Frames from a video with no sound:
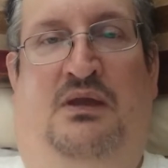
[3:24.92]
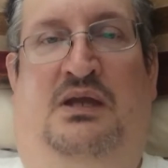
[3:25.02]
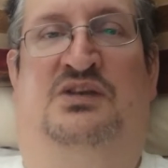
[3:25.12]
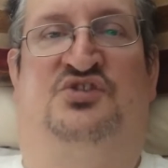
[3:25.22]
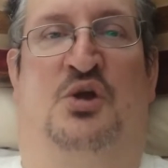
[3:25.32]

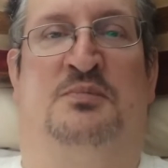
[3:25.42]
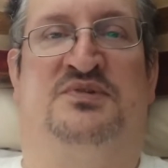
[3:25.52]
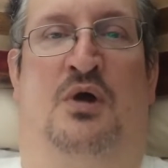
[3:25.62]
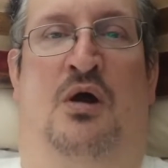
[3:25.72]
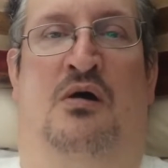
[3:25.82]
in terms
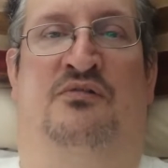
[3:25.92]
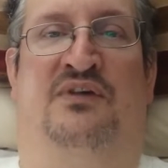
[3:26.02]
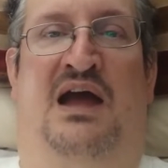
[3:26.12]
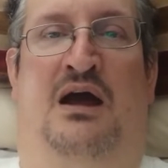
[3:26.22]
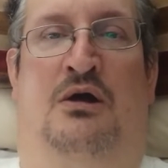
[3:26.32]
of
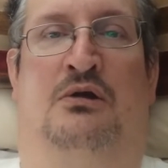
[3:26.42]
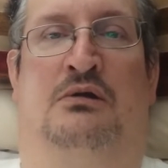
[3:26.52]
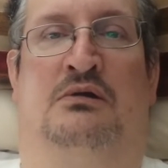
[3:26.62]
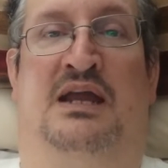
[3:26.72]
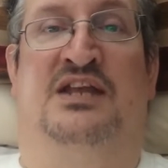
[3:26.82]

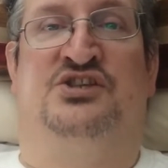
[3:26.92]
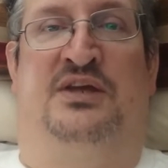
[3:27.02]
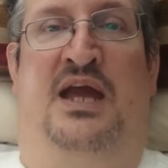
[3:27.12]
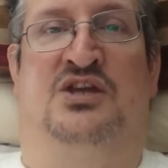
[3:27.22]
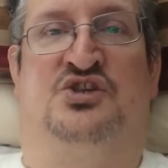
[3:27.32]
our
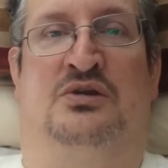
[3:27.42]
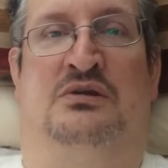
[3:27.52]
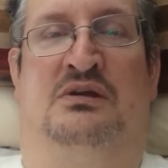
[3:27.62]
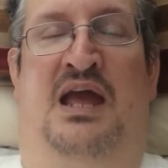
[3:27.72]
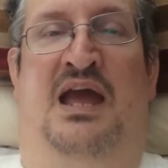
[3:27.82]

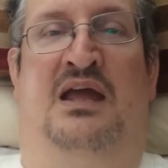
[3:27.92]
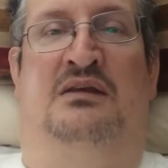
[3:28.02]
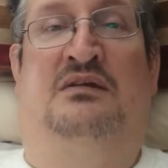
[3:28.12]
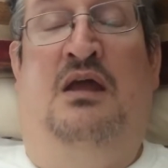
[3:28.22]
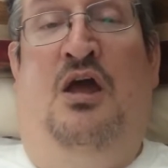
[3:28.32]
education
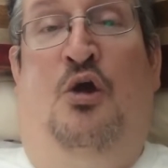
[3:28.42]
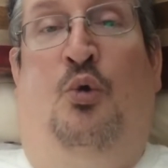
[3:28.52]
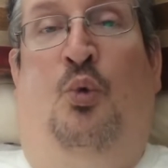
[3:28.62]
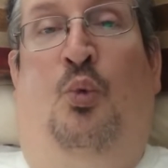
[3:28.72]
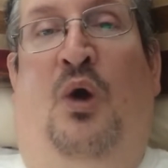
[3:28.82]
and
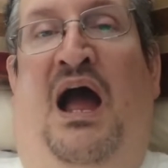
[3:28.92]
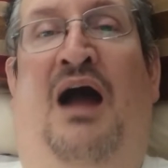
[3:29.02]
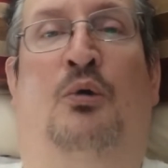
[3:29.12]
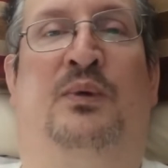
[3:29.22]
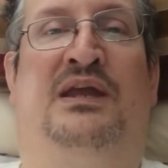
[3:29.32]

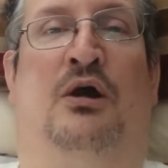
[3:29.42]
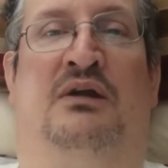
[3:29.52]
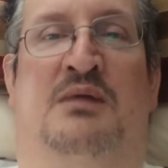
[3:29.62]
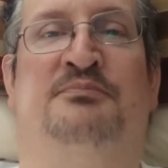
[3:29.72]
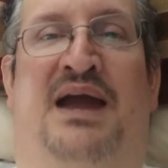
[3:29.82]
how we are
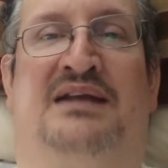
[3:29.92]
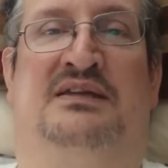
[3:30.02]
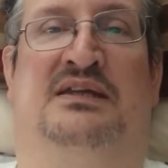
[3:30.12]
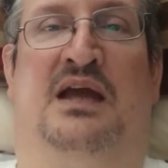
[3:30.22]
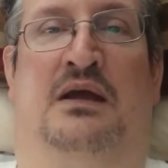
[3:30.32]

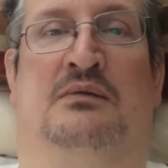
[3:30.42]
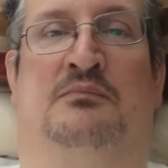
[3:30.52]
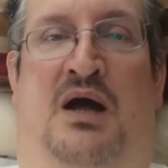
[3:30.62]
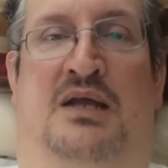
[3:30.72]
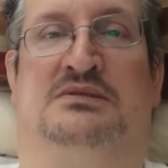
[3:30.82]
impacting young
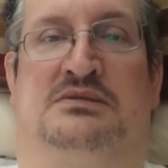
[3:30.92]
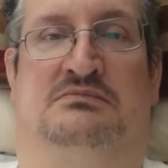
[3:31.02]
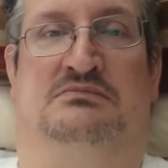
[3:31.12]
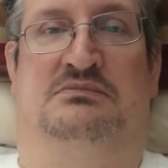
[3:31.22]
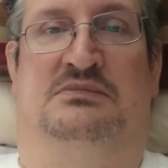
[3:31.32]
minds
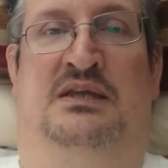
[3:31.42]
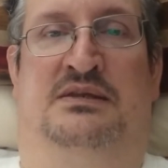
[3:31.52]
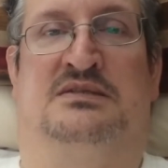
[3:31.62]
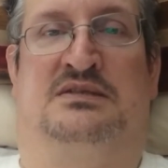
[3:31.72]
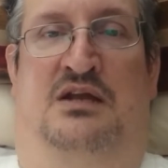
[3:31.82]
in
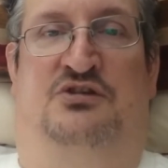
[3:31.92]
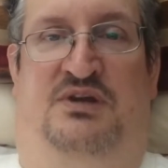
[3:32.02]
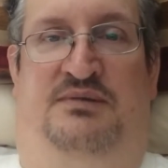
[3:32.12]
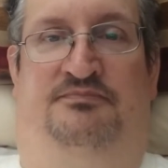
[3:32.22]
this country.